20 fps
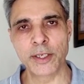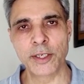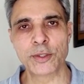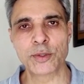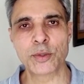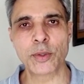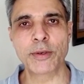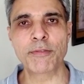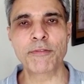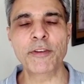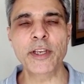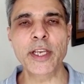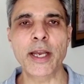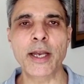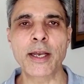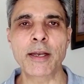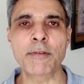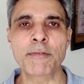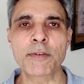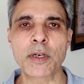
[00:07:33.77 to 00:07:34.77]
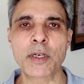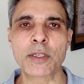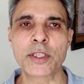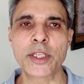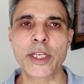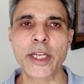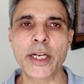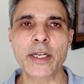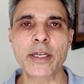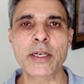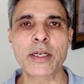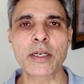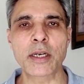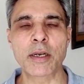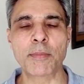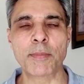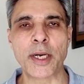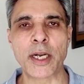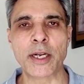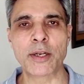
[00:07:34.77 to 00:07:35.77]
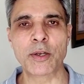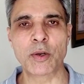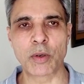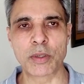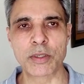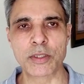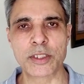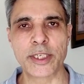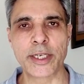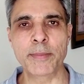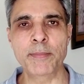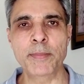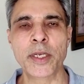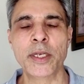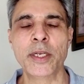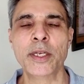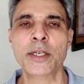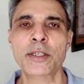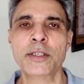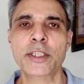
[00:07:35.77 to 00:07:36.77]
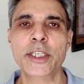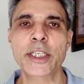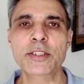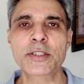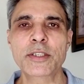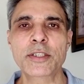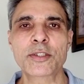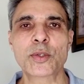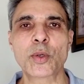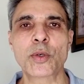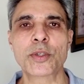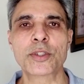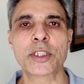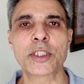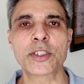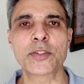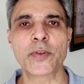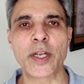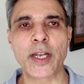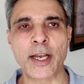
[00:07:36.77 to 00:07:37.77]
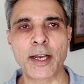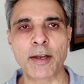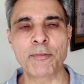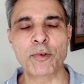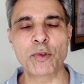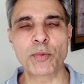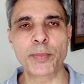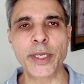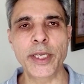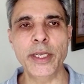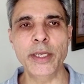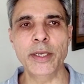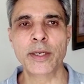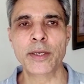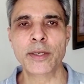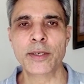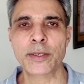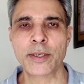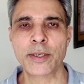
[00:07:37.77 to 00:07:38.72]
So if we have a theater command concept, these resources will have to be